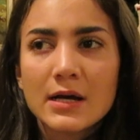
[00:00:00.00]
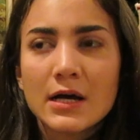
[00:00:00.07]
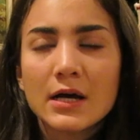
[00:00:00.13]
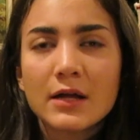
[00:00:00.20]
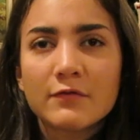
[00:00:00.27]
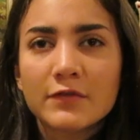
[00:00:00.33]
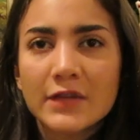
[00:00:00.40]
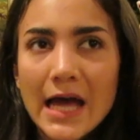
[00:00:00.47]

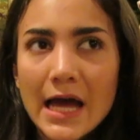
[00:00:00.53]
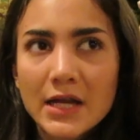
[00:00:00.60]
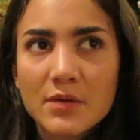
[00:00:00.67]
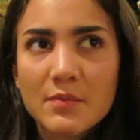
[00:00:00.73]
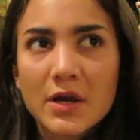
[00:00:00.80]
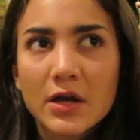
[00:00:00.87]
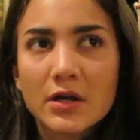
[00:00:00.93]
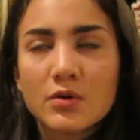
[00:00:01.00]
of Latin
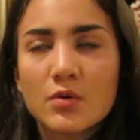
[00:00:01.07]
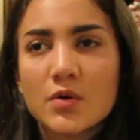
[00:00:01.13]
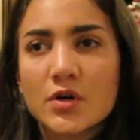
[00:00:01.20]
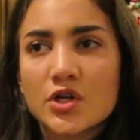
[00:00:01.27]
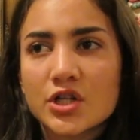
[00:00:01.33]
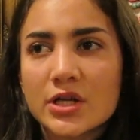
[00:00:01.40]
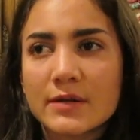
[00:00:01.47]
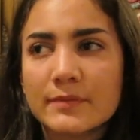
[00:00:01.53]
American
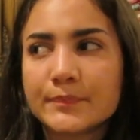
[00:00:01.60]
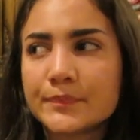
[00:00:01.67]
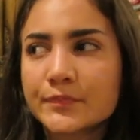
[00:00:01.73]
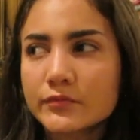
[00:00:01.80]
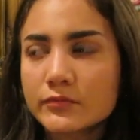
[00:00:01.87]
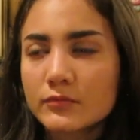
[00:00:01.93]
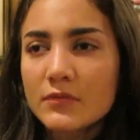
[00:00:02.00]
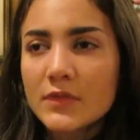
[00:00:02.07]
origin,
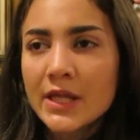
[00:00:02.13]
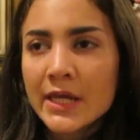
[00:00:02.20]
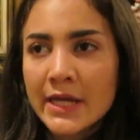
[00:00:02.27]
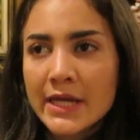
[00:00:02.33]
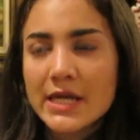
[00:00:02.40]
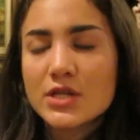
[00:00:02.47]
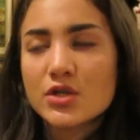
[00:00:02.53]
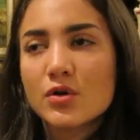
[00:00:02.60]

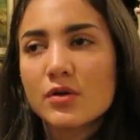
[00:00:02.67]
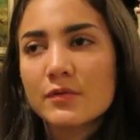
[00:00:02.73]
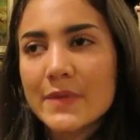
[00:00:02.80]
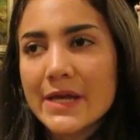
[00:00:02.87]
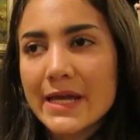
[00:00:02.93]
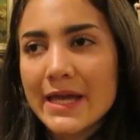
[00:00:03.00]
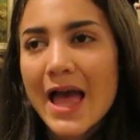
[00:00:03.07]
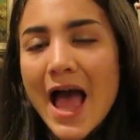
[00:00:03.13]
he told
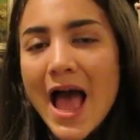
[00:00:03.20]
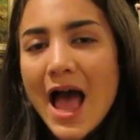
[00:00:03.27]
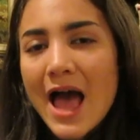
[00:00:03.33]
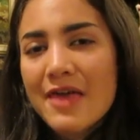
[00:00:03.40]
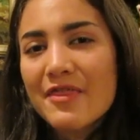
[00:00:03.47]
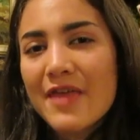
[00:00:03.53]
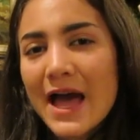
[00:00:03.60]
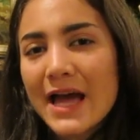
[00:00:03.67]
me
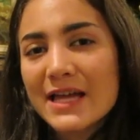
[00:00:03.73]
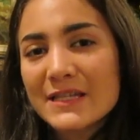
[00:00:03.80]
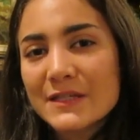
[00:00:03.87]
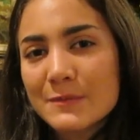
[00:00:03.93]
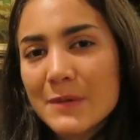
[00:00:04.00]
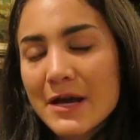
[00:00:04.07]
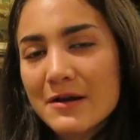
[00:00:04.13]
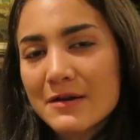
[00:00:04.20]
that
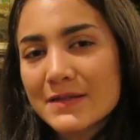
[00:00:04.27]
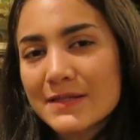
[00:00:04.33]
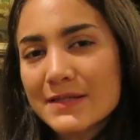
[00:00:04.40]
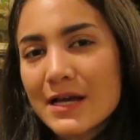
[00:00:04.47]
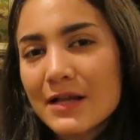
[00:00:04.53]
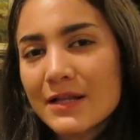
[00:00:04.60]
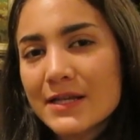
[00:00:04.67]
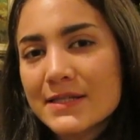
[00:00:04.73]
his parents
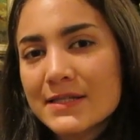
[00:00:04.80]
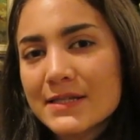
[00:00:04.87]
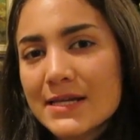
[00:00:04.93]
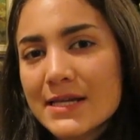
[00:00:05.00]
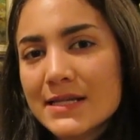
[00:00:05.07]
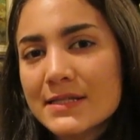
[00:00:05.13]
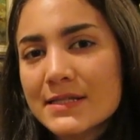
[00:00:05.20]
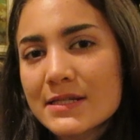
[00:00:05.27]
tell his
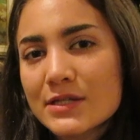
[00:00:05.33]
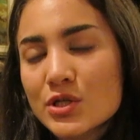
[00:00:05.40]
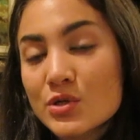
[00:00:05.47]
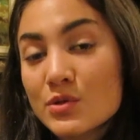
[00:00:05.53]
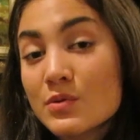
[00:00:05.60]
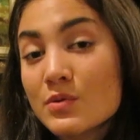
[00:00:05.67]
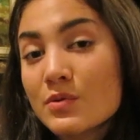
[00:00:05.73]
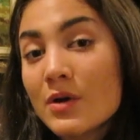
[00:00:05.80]
niece
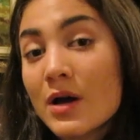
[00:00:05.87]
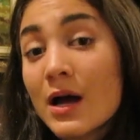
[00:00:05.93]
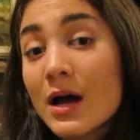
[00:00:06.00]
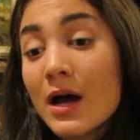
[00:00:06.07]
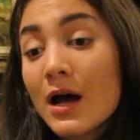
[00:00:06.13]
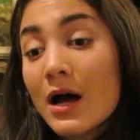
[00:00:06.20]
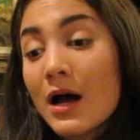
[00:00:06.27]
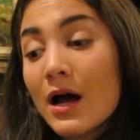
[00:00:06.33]
to
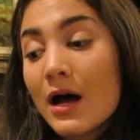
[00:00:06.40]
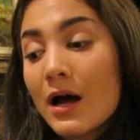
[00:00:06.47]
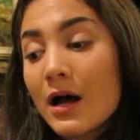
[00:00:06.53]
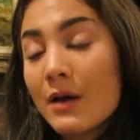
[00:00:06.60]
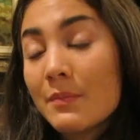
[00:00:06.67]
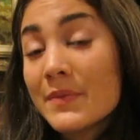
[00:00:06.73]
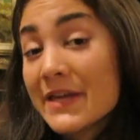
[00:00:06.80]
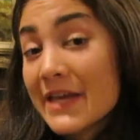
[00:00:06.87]

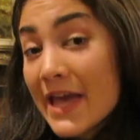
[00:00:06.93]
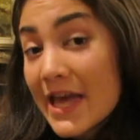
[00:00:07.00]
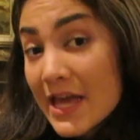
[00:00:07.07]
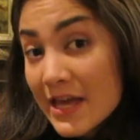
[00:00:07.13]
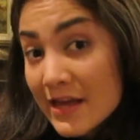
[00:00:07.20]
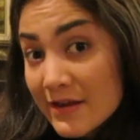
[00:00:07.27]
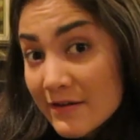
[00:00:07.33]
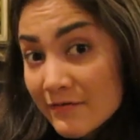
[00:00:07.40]

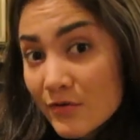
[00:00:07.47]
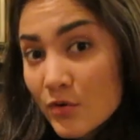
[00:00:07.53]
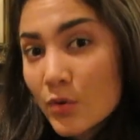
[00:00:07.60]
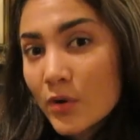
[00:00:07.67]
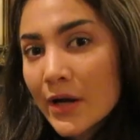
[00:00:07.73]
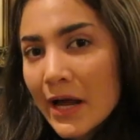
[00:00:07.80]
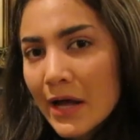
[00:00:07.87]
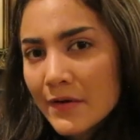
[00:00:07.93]
behave,
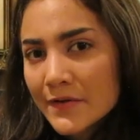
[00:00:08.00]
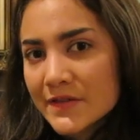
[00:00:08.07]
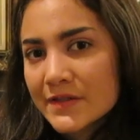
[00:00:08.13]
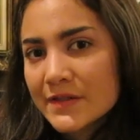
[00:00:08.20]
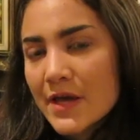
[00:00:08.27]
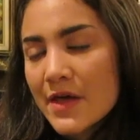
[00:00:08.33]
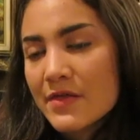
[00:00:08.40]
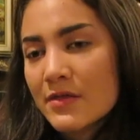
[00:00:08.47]
or
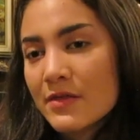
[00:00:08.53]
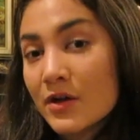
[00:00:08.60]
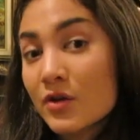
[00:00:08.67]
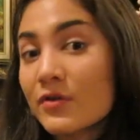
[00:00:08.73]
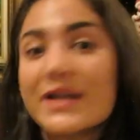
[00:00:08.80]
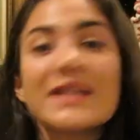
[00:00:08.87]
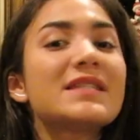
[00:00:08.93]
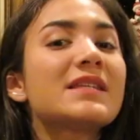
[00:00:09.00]
else the
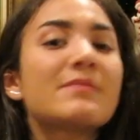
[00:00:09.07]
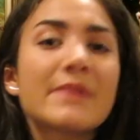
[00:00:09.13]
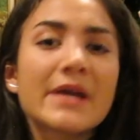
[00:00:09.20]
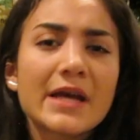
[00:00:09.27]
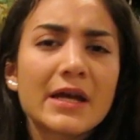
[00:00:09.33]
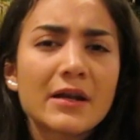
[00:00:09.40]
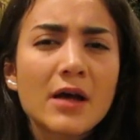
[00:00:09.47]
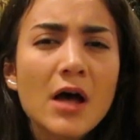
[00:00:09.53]
crazy
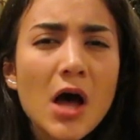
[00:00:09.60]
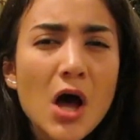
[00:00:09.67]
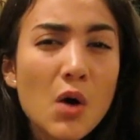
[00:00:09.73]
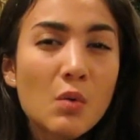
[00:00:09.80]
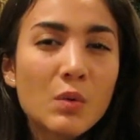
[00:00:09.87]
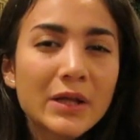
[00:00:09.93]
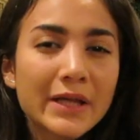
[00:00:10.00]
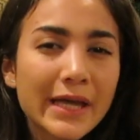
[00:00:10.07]
man
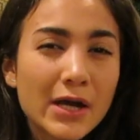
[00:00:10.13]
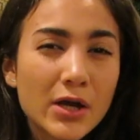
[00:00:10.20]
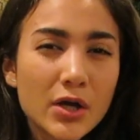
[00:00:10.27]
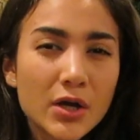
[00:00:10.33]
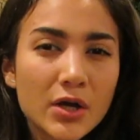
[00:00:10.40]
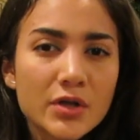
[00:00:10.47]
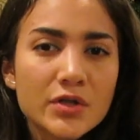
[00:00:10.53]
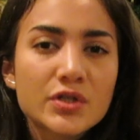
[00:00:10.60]
will get
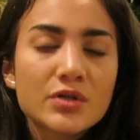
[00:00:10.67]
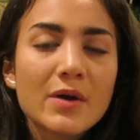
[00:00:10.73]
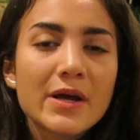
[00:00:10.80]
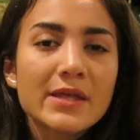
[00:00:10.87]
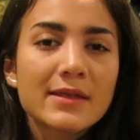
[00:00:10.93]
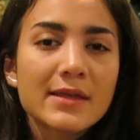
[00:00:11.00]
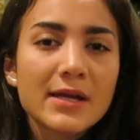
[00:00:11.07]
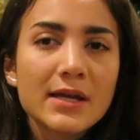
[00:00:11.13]
her. So I
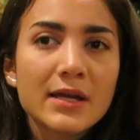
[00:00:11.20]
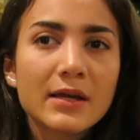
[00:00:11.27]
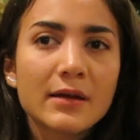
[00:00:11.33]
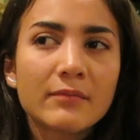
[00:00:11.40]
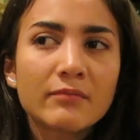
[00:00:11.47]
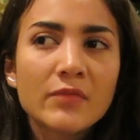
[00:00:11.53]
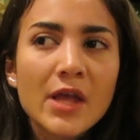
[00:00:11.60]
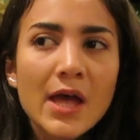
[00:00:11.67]

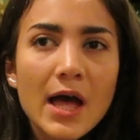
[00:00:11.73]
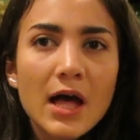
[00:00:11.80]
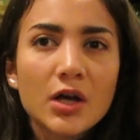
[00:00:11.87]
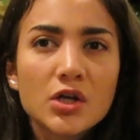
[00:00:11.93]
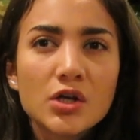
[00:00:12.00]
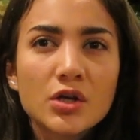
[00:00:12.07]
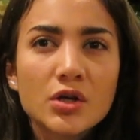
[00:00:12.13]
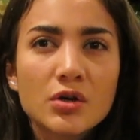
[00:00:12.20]
think El
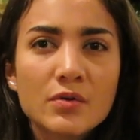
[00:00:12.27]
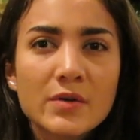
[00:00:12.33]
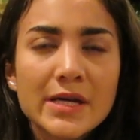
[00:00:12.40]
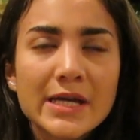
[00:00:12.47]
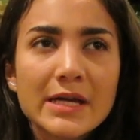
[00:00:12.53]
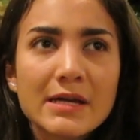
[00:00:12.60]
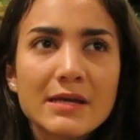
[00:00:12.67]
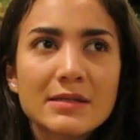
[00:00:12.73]

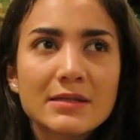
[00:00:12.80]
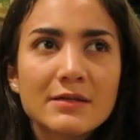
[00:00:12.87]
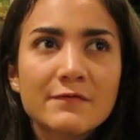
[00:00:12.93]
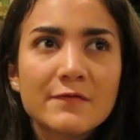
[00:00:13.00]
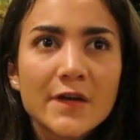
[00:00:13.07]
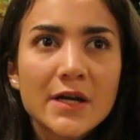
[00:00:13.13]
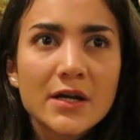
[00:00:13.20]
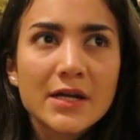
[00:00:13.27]
Cucuy is a
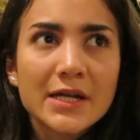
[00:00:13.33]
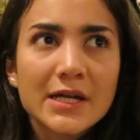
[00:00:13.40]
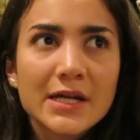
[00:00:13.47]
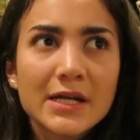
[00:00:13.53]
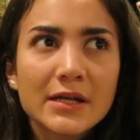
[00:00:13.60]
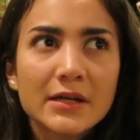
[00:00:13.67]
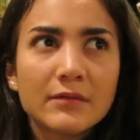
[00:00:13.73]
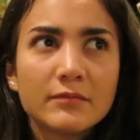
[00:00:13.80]

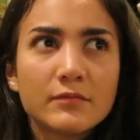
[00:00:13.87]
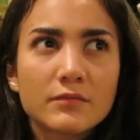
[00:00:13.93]
very,